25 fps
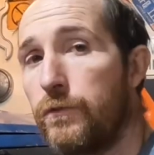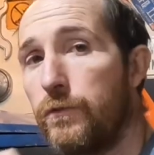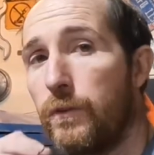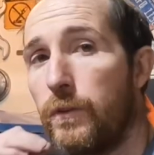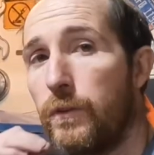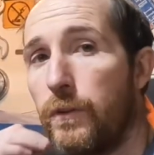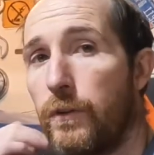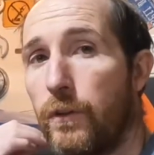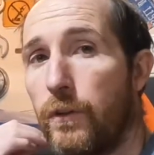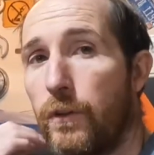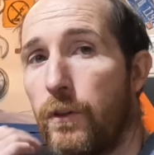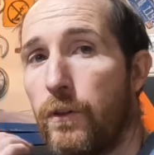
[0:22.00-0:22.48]

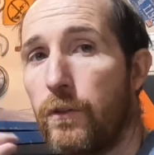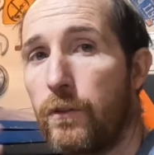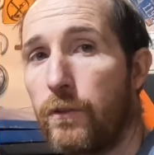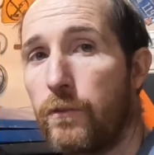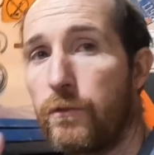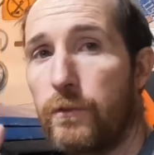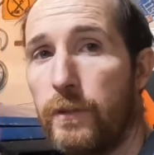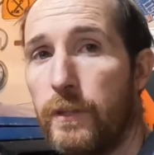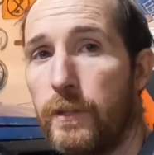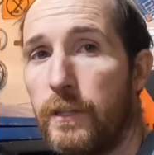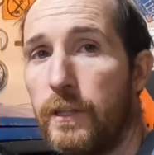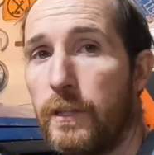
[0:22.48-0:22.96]
for
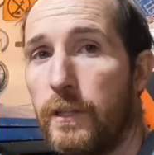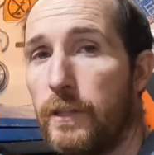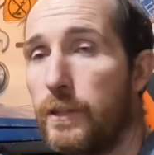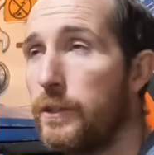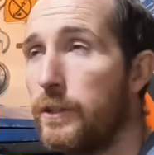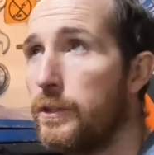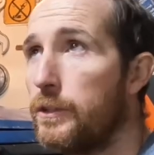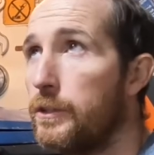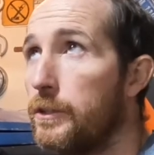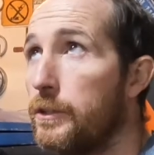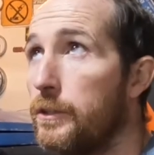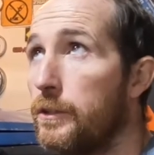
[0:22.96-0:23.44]
3
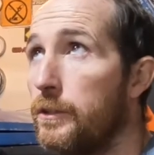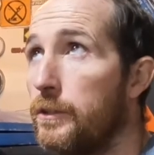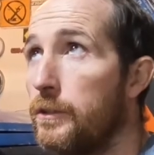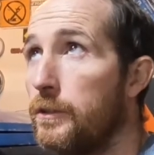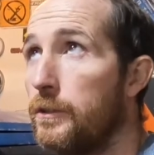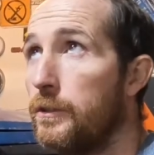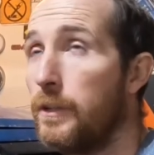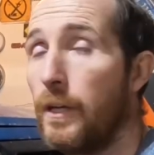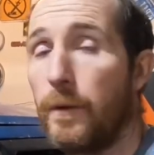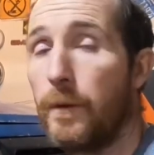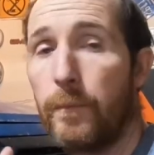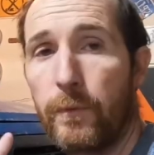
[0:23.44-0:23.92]
years.
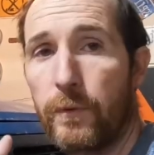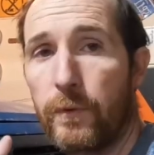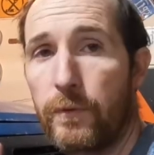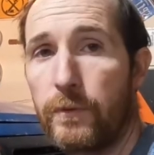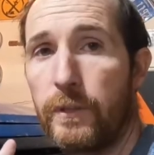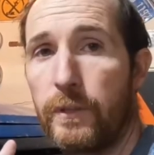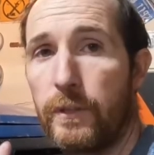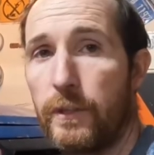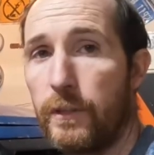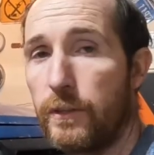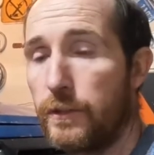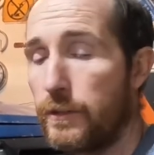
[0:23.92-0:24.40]
Yep,
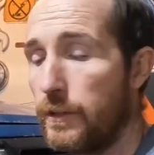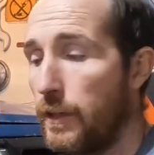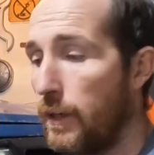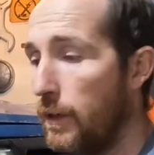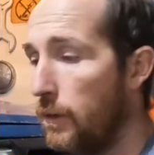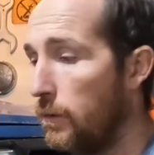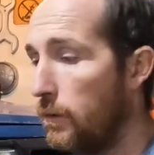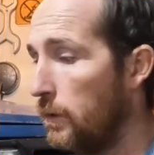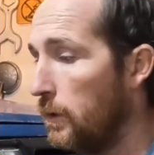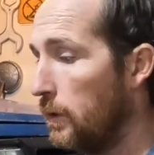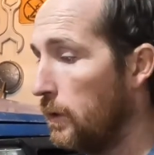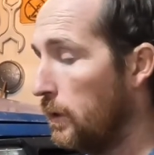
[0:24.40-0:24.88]
3 years
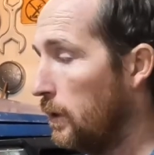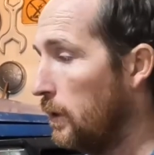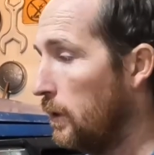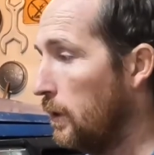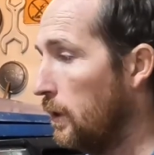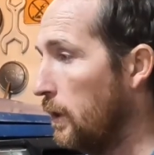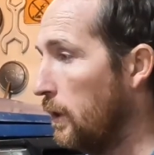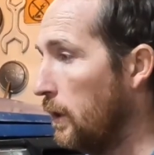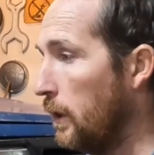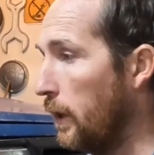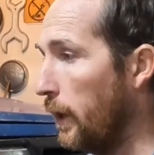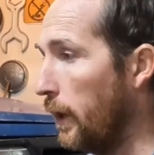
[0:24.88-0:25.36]
now.
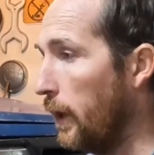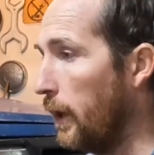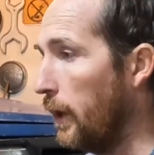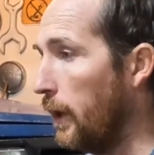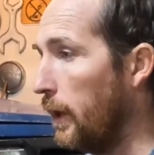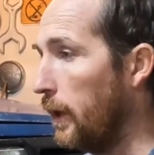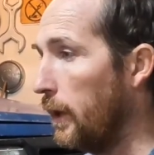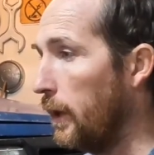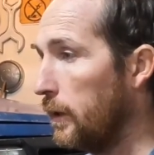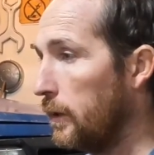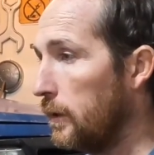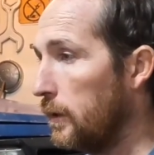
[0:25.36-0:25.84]

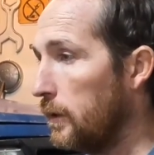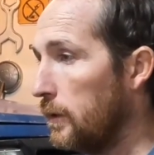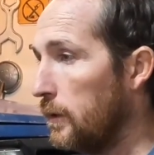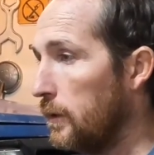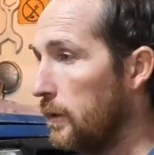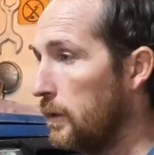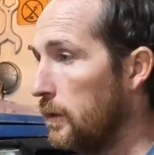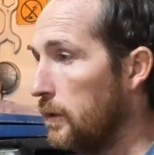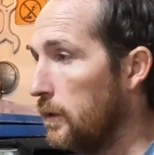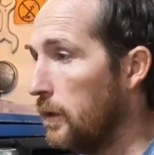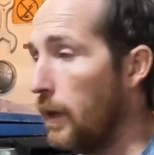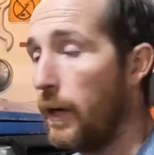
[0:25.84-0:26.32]
And
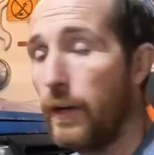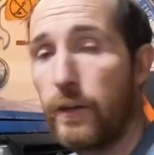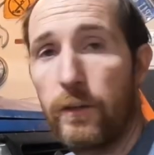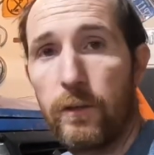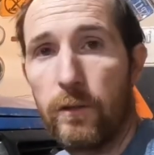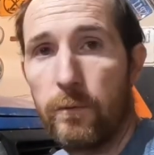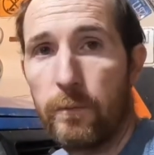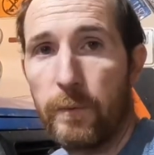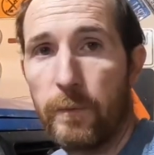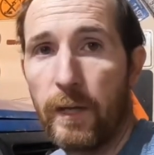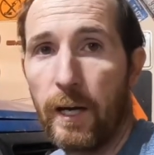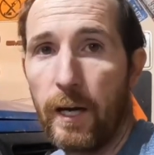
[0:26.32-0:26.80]
I
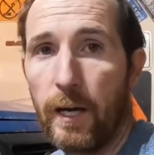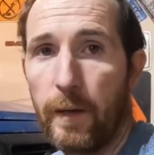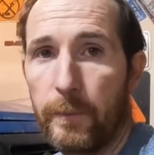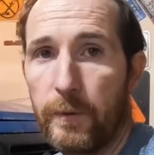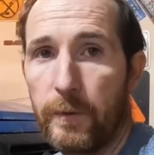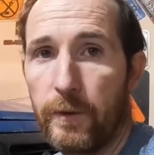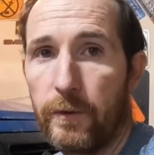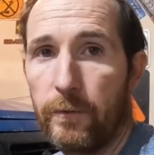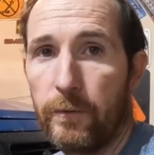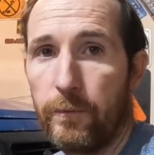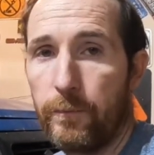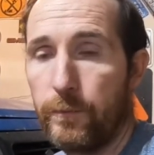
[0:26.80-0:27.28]
couldn't be
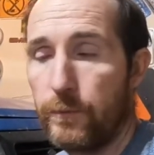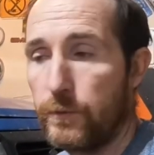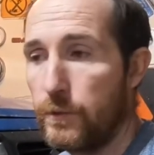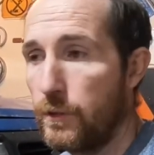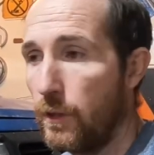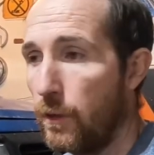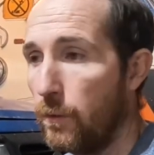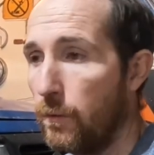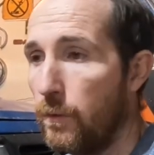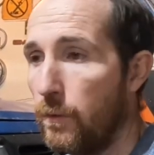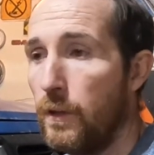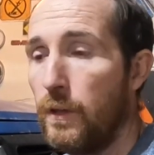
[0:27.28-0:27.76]
happier.
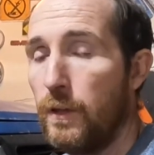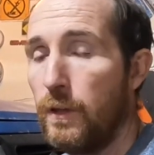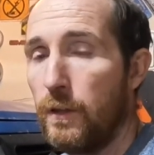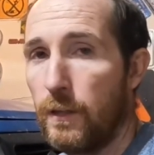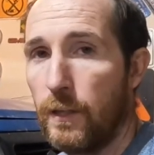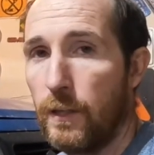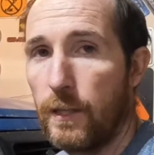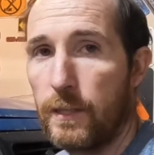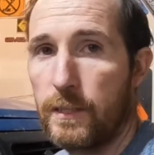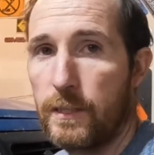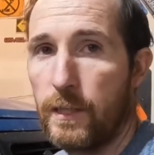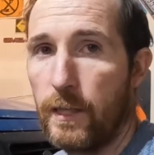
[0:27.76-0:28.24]
So,
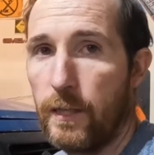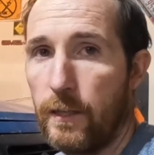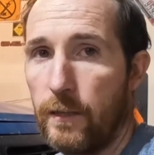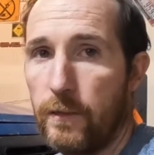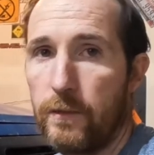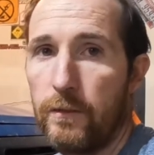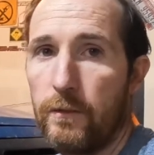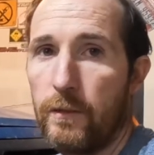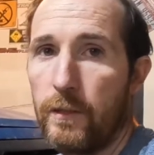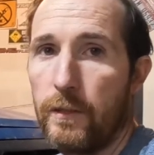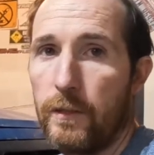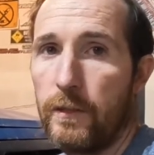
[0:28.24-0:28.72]
let's get
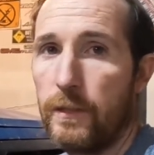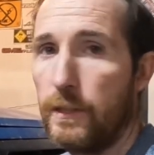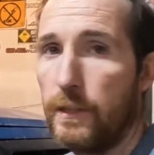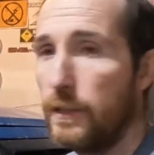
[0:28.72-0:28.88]
into it.